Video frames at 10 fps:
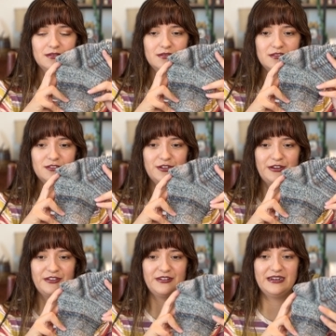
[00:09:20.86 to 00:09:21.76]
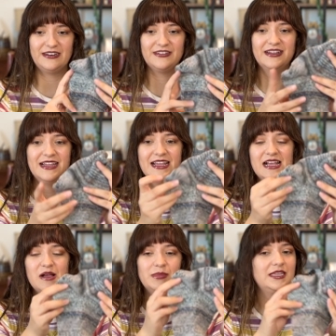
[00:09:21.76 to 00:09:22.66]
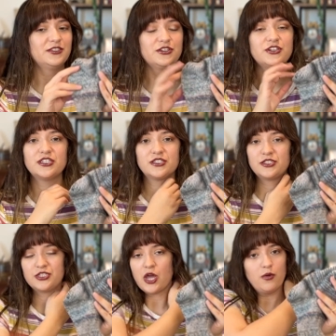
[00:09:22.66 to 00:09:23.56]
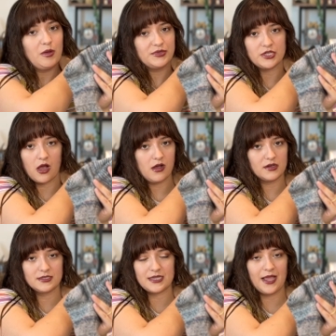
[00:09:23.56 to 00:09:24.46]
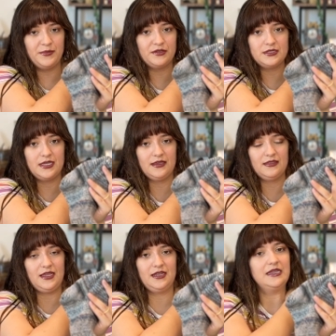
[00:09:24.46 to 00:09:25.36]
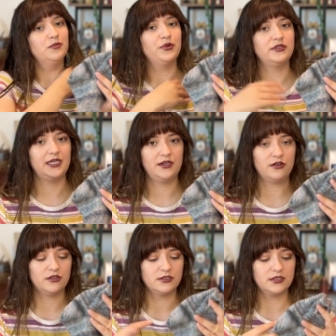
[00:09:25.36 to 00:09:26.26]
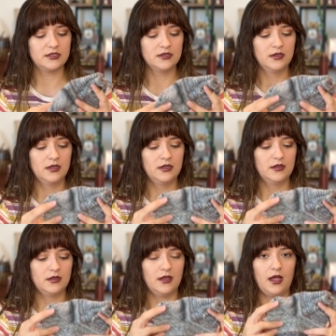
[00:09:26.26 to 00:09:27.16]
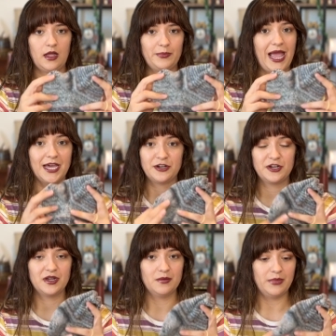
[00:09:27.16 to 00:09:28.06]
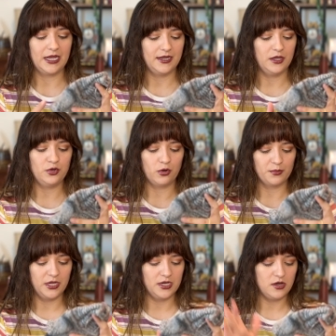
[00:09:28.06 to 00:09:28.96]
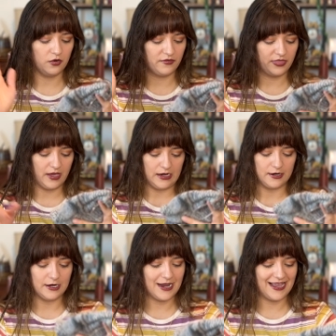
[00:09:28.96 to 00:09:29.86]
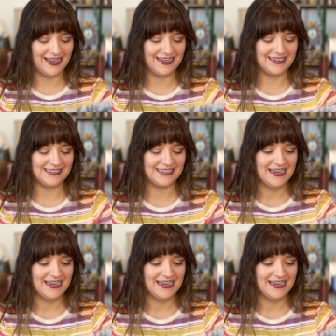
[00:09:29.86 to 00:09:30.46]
circular needle. But these are just toe-up socks. I'm using the Nimble Needles pattern by Norman over there, and